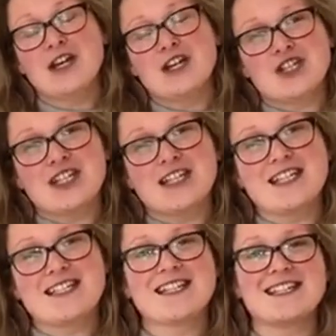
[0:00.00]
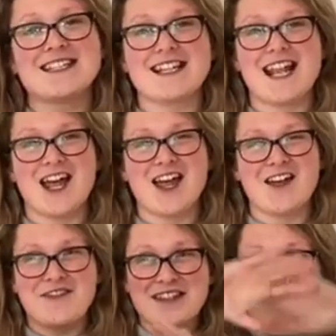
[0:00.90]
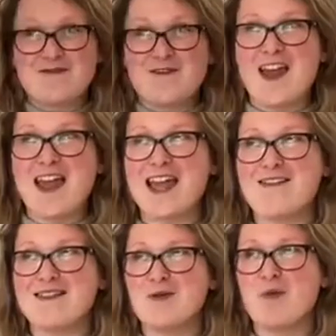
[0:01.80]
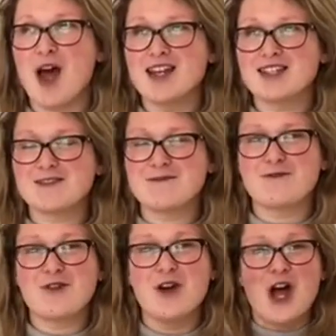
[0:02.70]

Jesus' love is very wonderful.